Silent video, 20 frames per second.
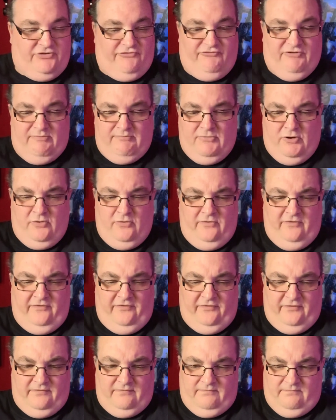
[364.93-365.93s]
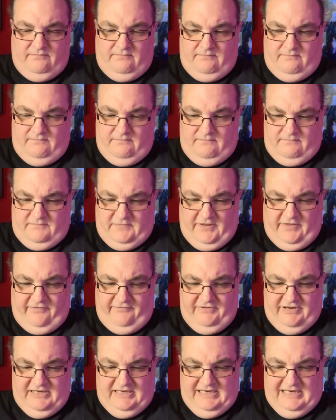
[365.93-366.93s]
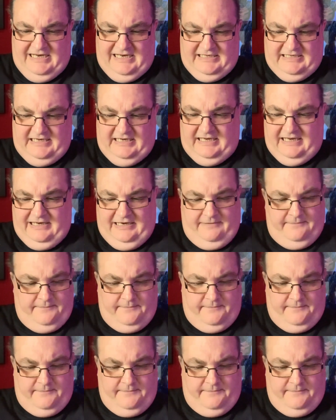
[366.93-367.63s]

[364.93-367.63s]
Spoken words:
remove the 3D lenticular.